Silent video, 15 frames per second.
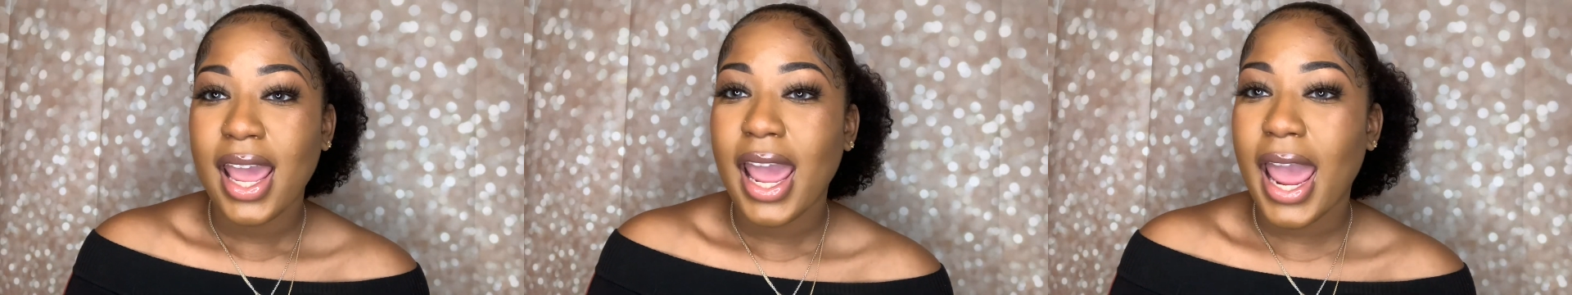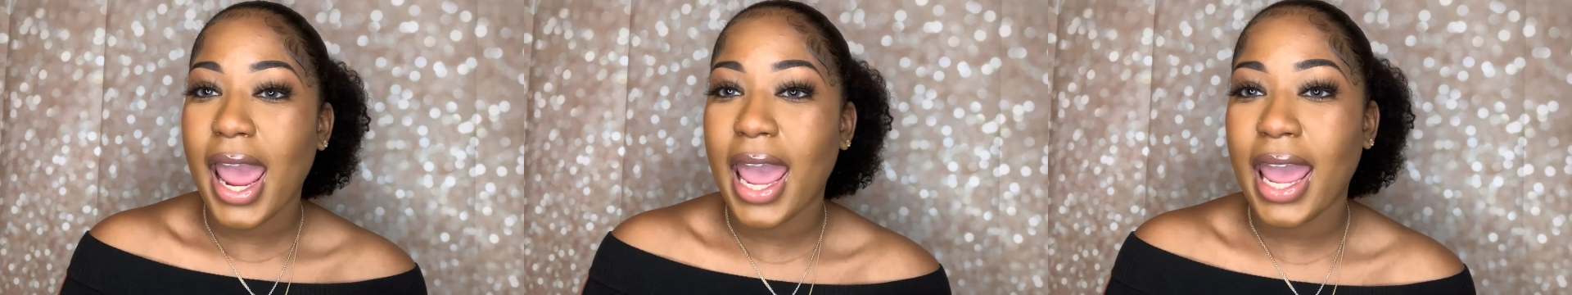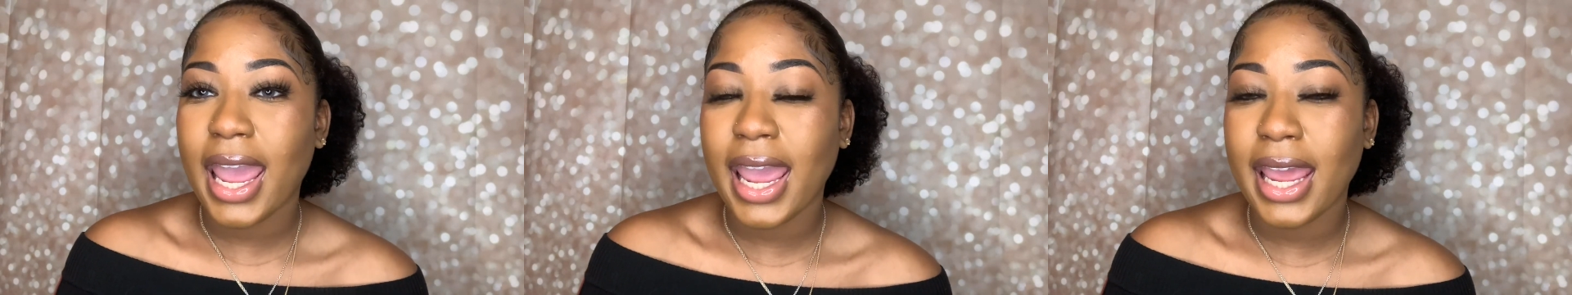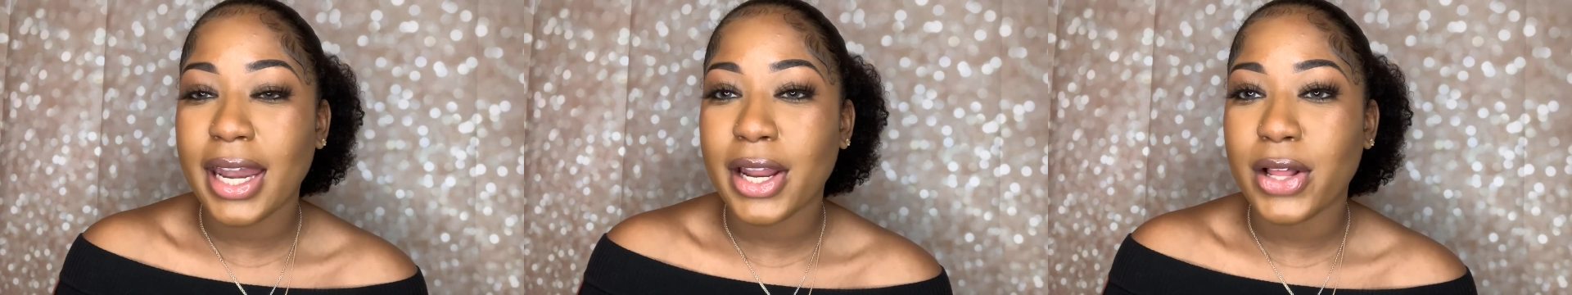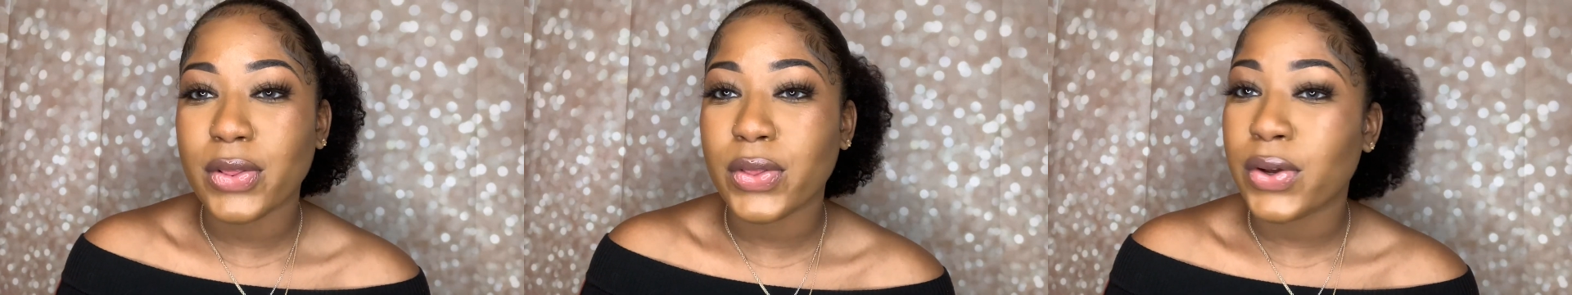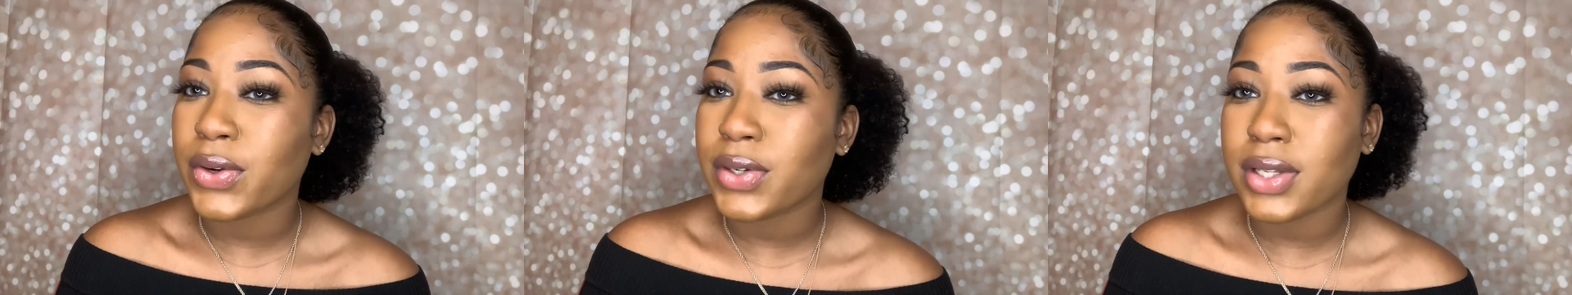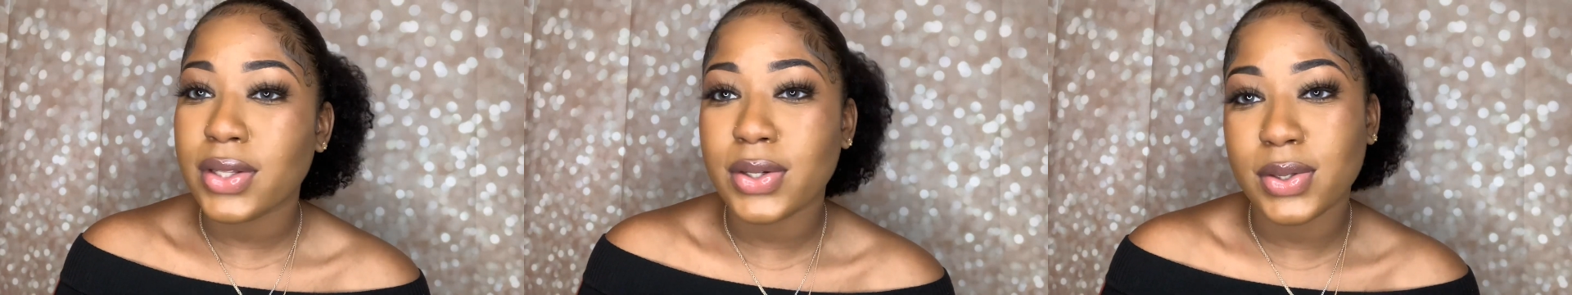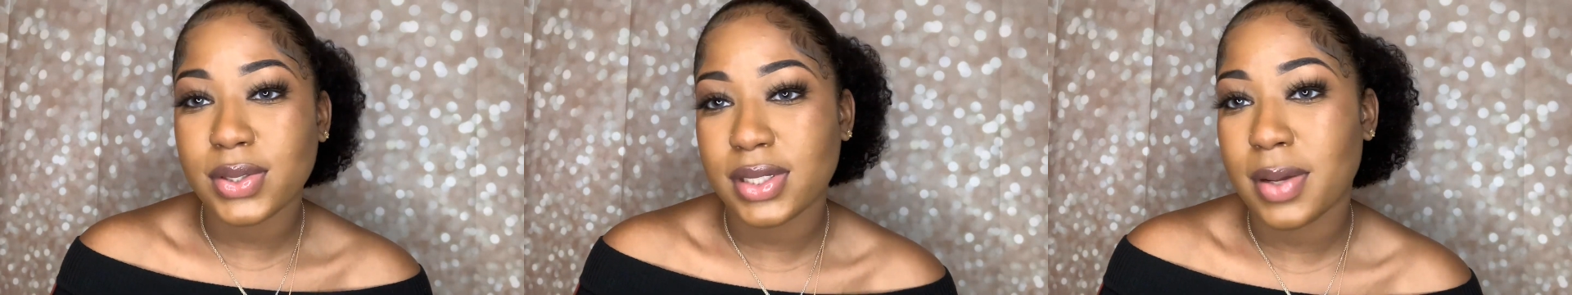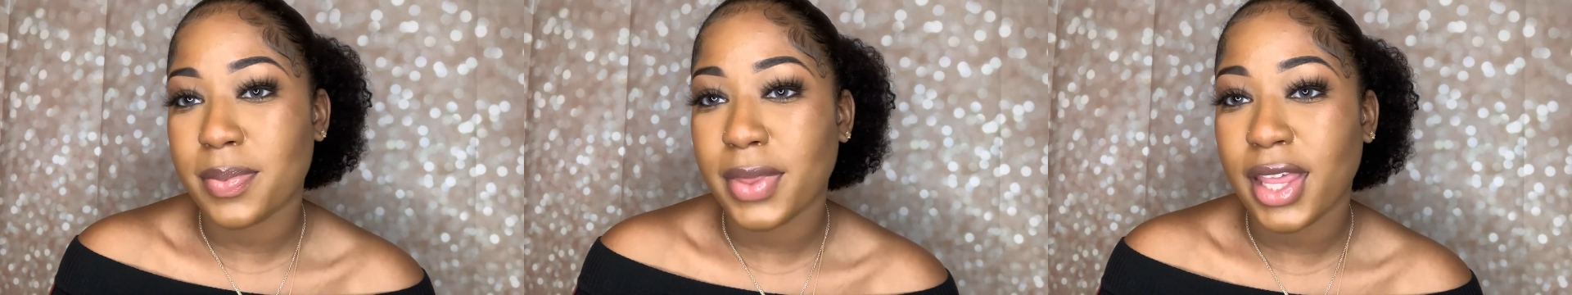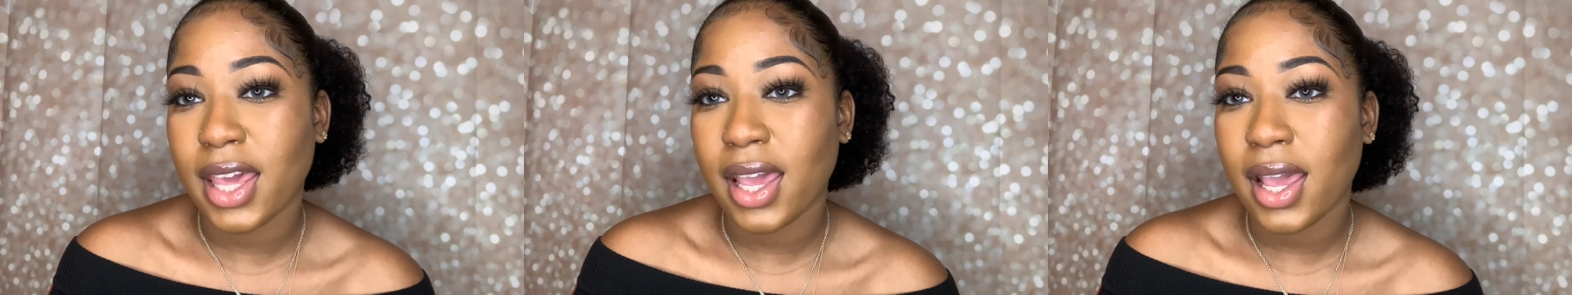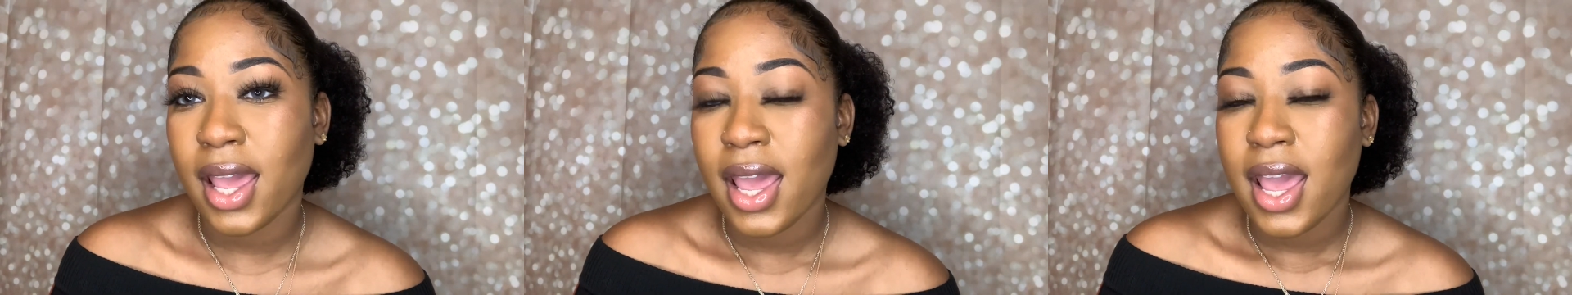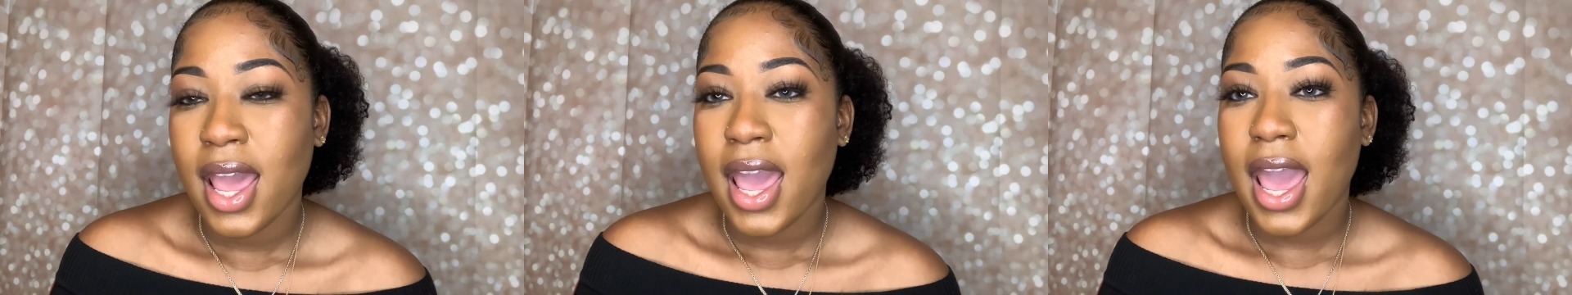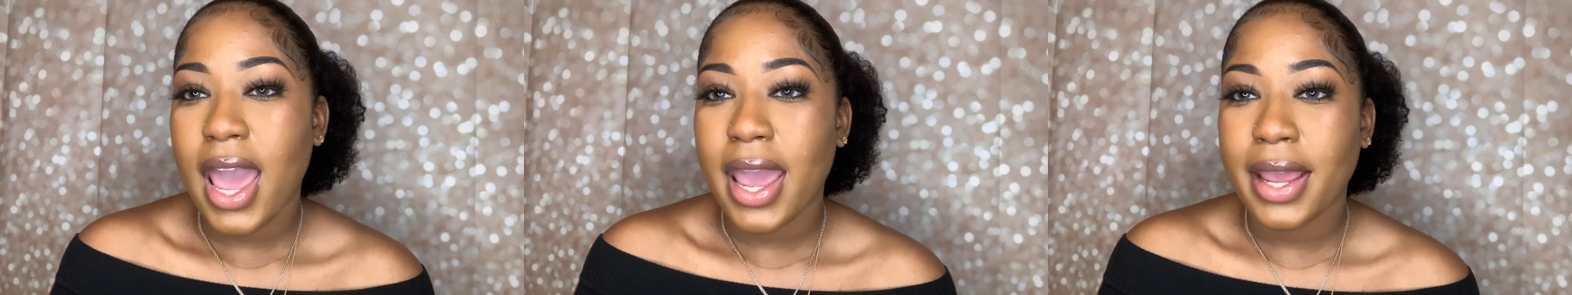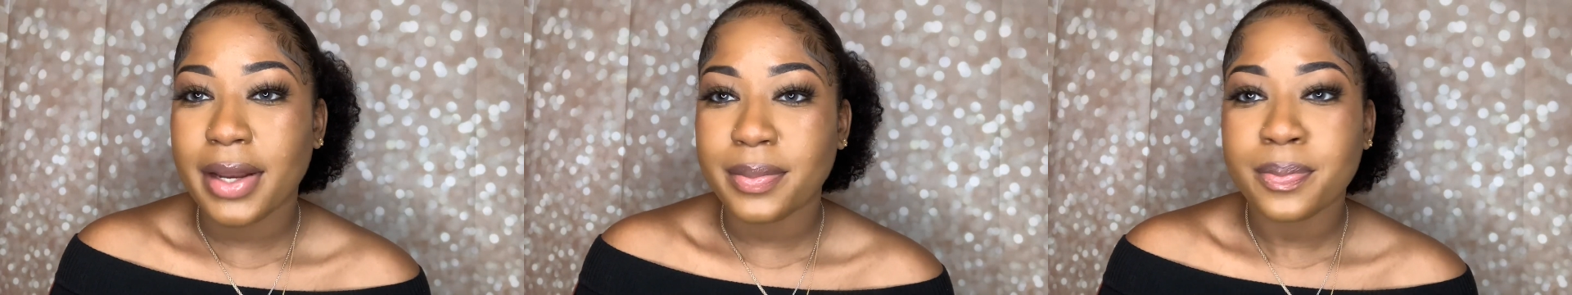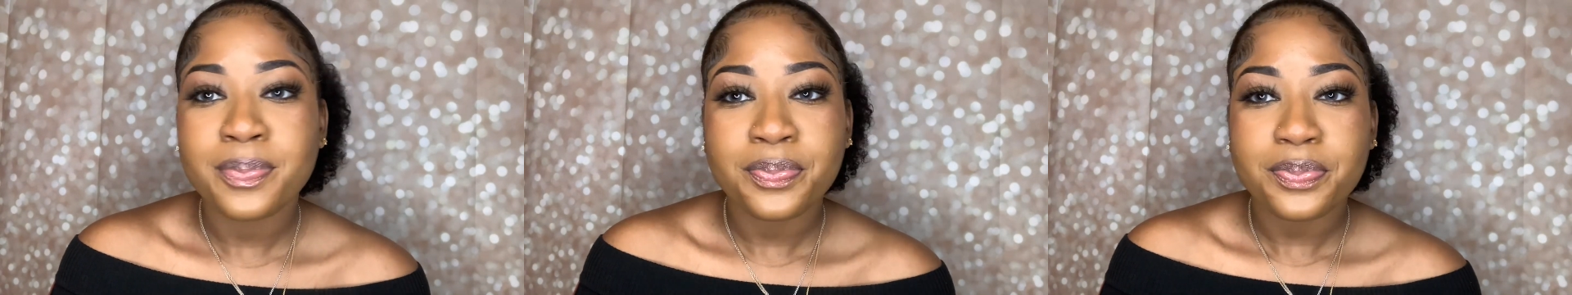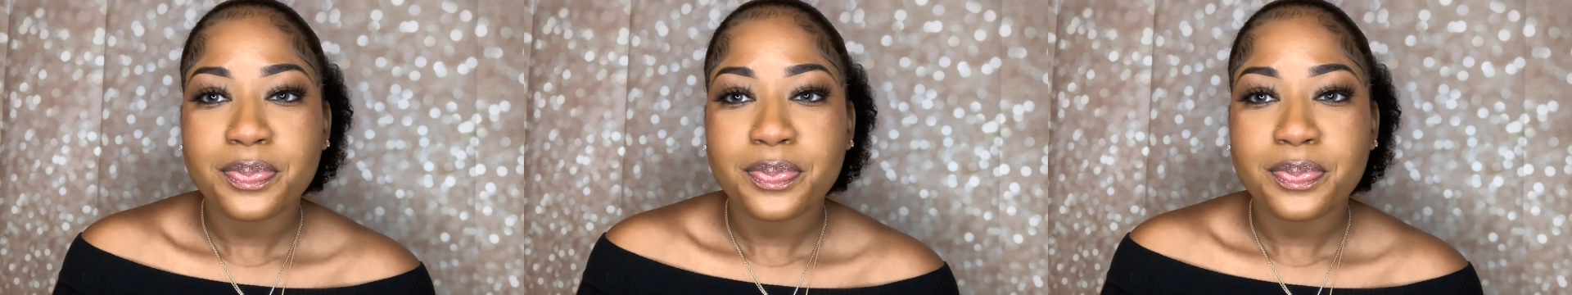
and learned a little something. And